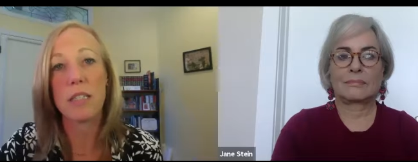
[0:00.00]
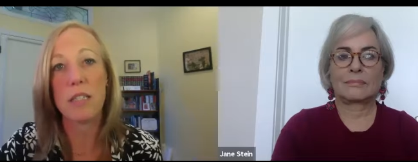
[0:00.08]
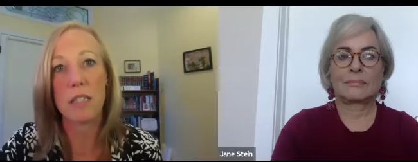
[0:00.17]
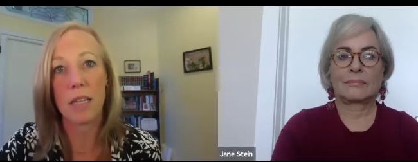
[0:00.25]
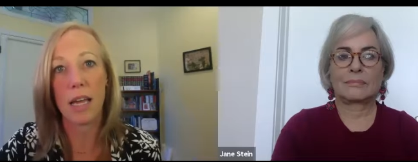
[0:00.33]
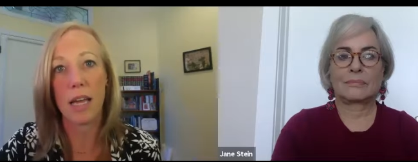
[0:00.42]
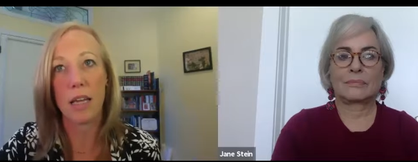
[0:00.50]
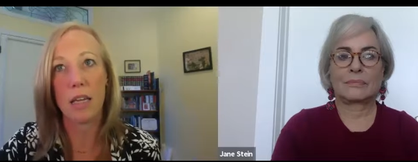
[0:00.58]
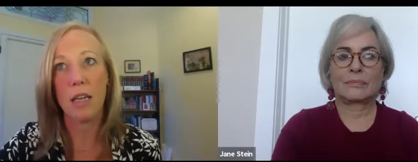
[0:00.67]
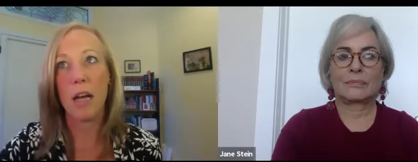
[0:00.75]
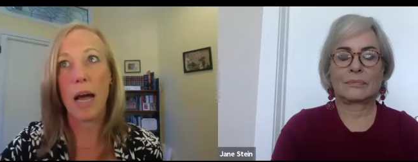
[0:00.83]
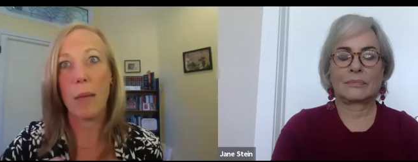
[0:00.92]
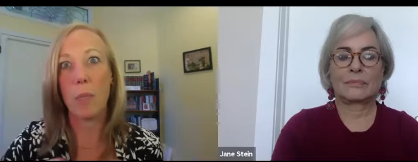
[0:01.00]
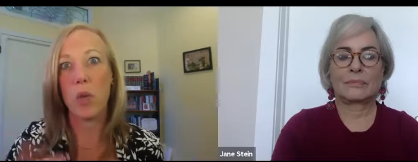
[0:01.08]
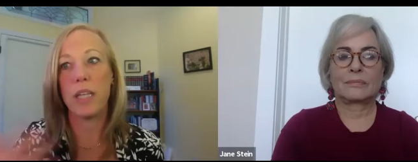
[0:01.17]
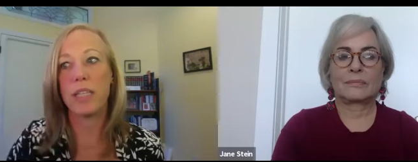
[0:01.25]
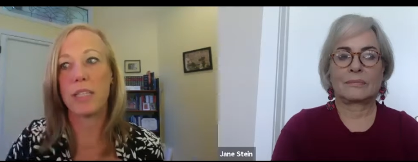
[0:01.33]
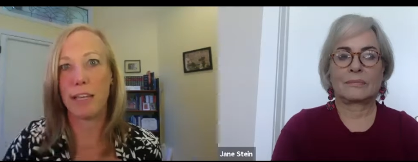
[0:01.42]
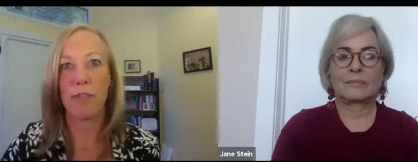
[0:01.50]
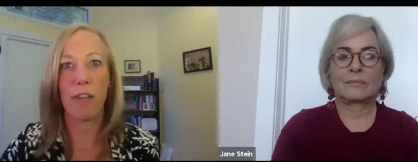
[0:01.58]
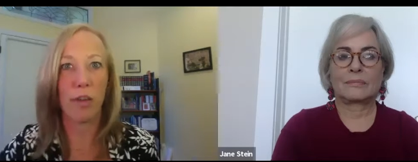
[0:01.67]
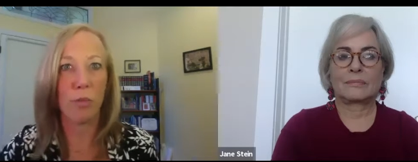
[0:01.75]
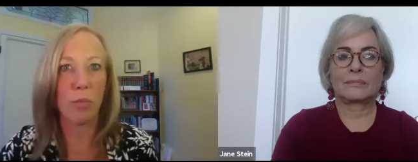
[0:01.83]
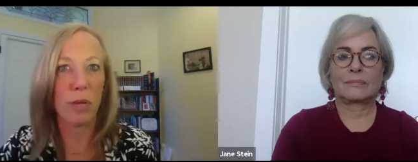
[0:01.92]
Speaker 1: to say, I'm willing to give
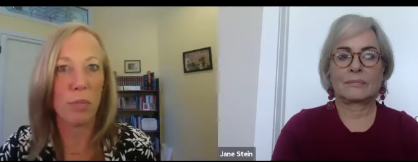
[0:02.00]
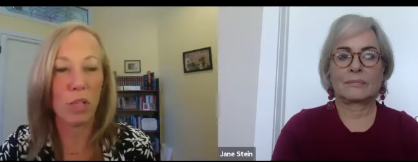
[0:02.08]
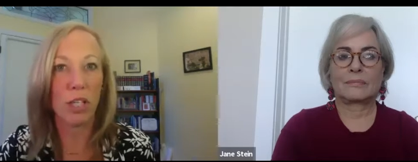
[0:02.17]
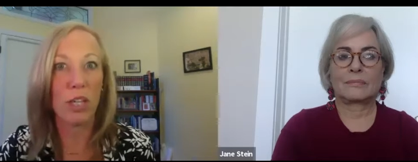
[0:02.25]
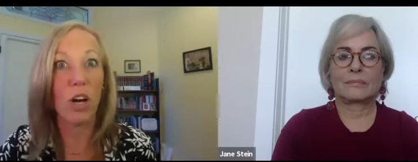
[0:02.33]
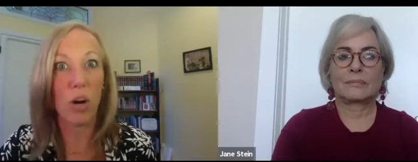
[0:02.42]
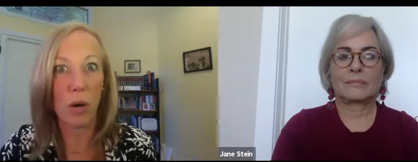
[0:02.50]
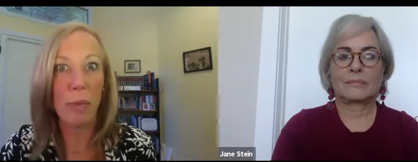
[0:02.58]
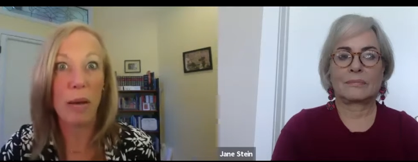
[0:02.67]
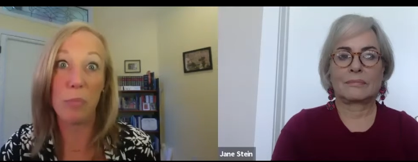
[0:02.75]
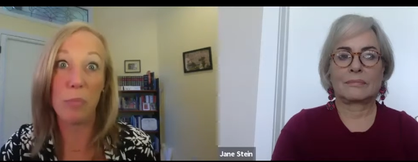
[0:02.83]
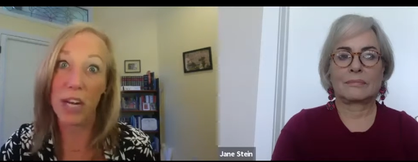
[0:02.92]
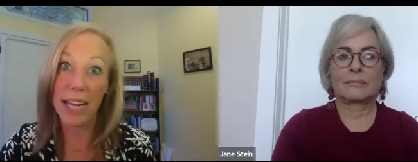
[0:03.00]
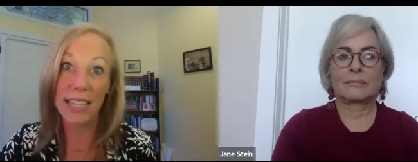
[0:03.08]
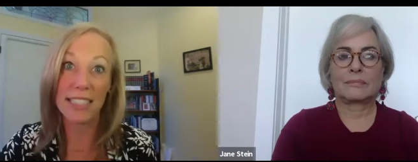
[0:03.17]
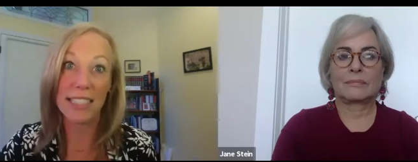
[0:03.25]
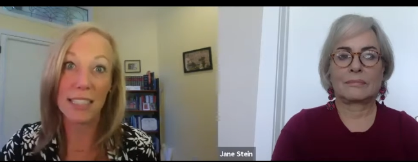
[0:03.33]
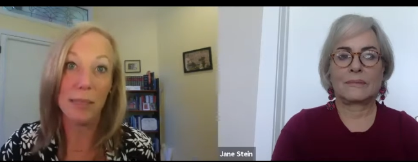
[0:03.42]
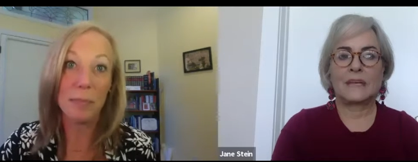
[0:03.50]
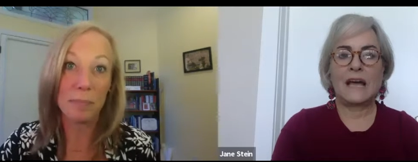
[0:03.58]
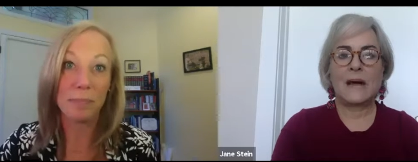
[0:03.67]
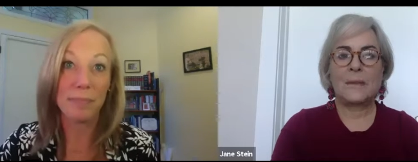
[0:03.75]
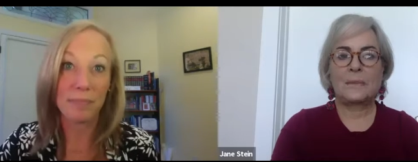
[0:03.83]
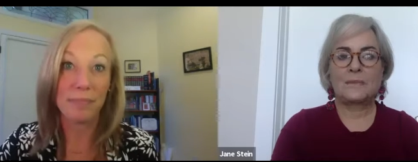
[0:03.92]
other people a go at my brand.
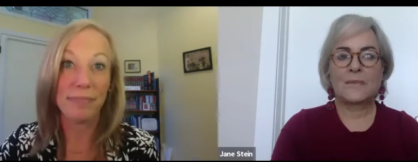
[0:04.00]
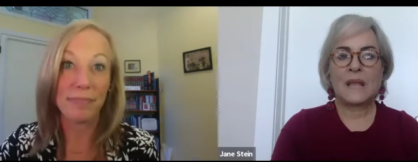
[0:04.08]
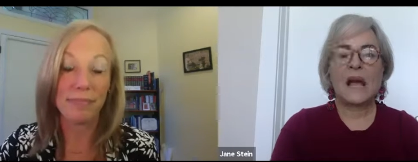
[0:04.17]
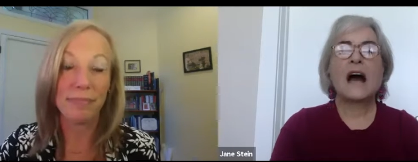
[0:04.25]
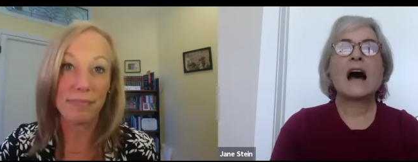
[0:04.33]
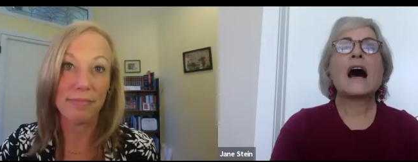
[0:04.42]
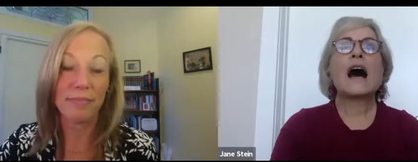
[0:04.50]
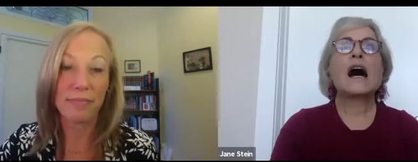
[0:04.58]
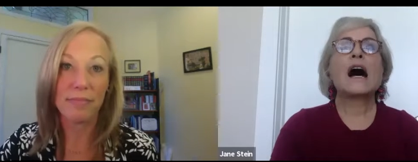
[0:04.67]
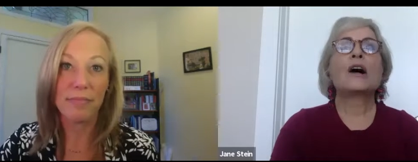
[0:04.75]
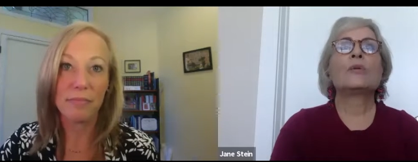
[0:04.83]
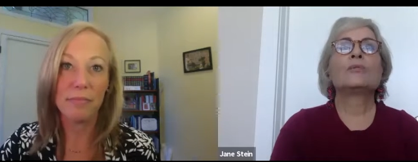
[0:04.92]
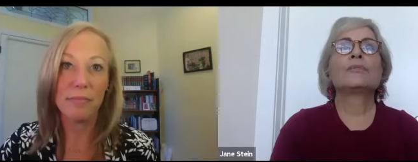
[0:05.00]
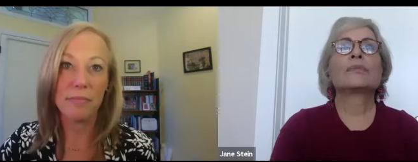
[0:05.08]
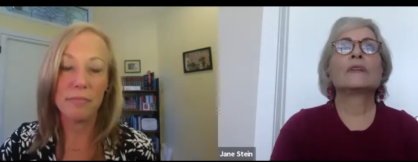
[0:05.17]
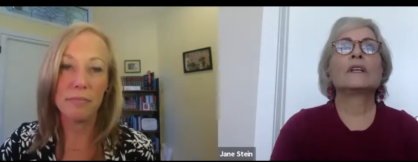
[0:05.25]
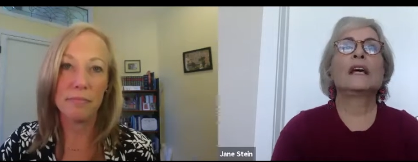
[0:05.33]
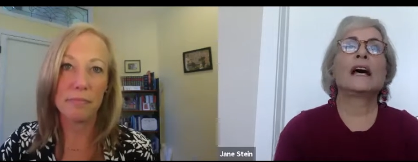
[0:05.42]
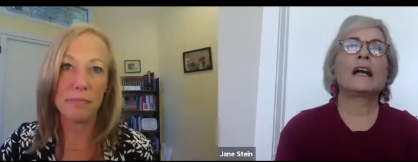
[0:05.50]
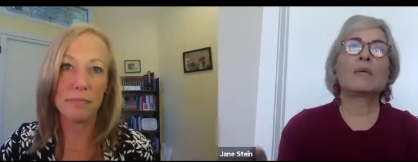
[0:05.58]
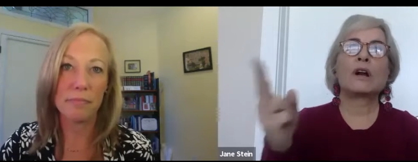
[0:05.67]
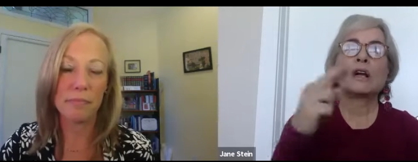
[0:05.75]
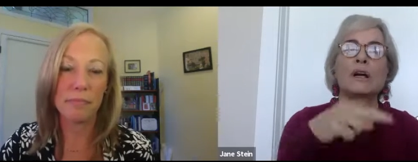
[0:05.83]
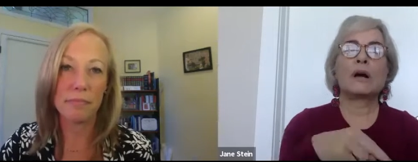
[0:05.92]
Speaker 2: Yeah. Um, yeah, and I
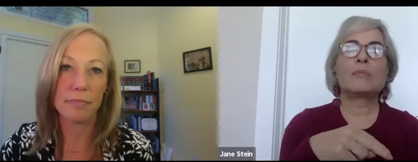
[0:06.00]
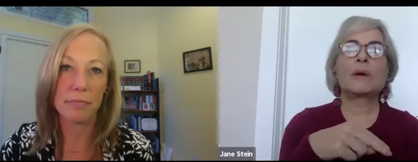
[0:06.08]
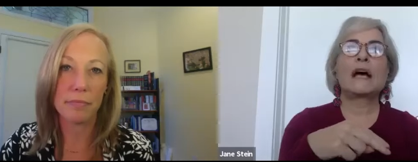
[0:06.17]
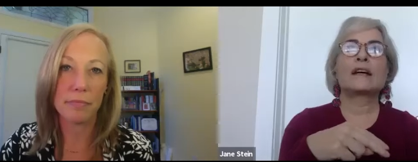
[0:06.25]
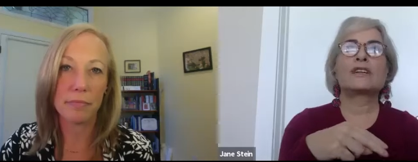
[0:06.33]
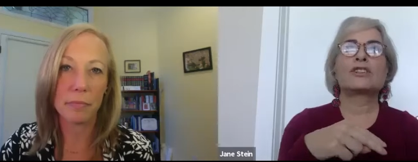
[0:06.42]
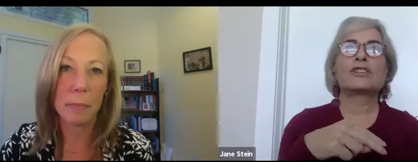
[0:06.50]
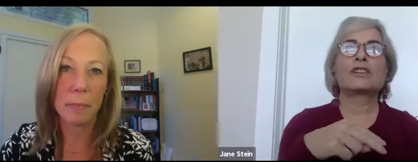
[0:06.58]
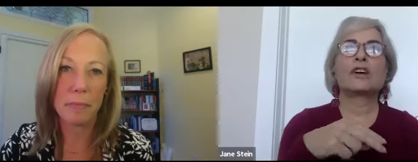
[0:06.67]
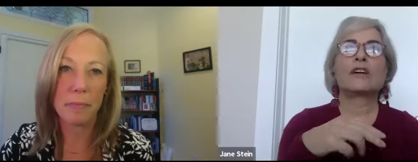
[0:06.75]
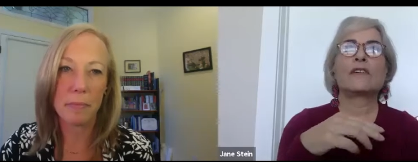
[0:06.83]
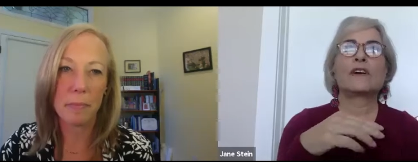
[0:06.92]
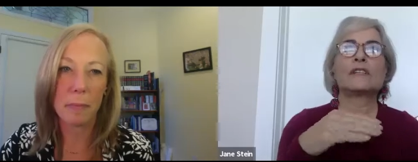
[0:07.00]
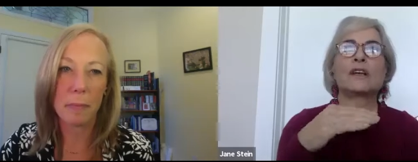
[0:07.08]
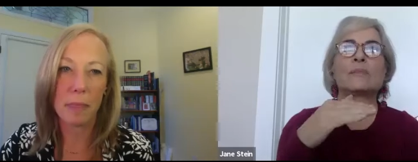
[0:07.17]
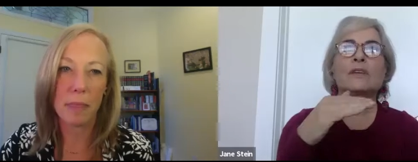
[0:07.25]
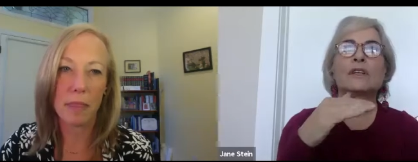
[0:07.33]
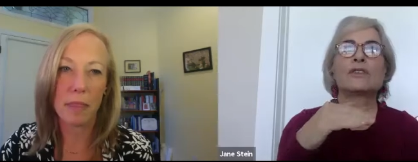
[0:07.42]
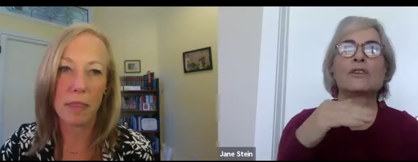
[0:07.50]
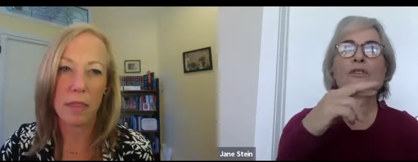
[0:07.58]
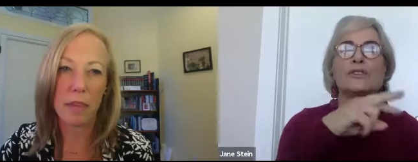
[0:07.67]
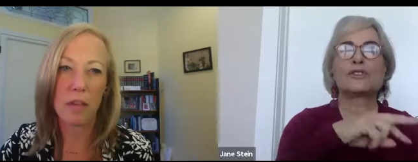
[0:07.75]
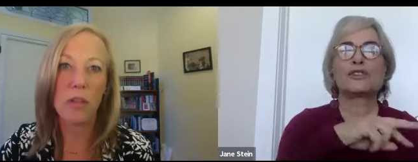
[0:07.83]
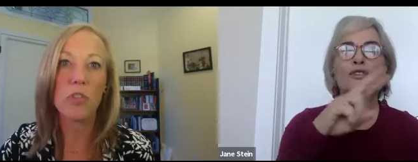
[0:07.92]
want to come back and just clarify something. So
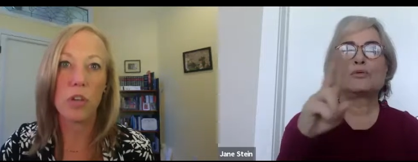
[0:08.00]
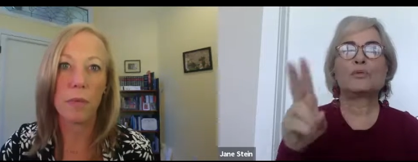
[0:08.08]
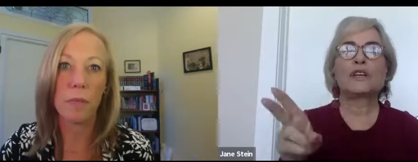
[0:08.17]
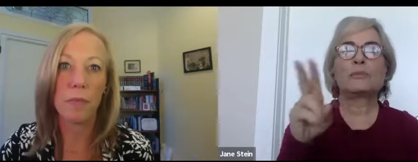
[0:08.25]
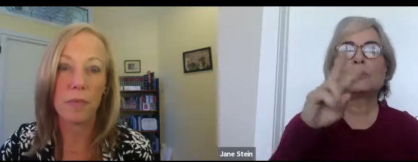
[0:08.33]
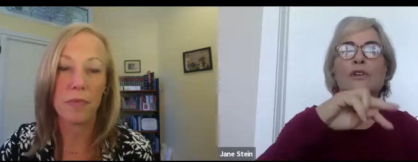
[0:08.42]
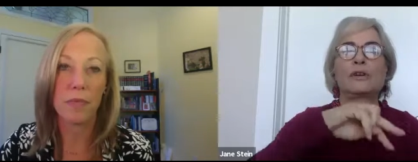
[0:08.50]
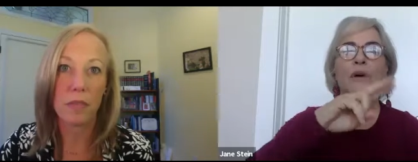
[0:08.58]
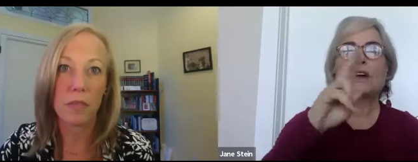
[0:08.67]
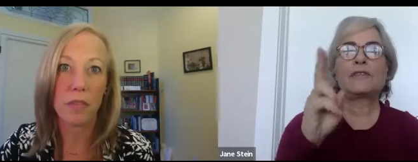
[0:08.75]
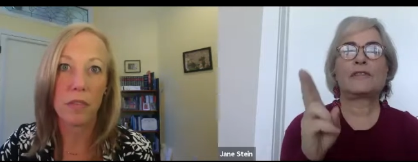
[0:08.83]
there's two sure. people that buy